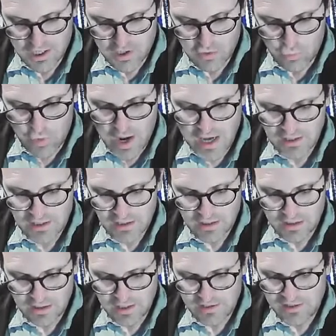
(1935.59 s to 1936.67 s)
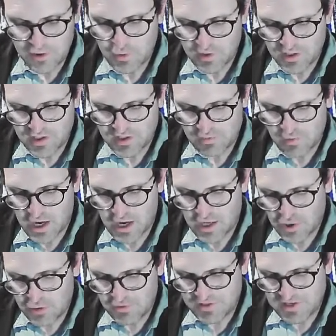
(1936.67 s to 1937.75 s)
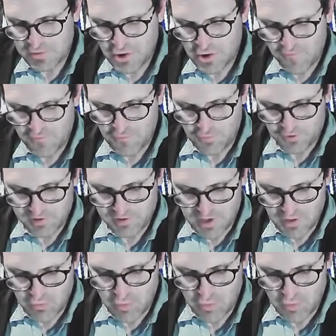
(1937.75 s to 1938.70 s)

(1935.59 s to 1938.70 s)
Wait, let's do it this way. You seem no fool to me.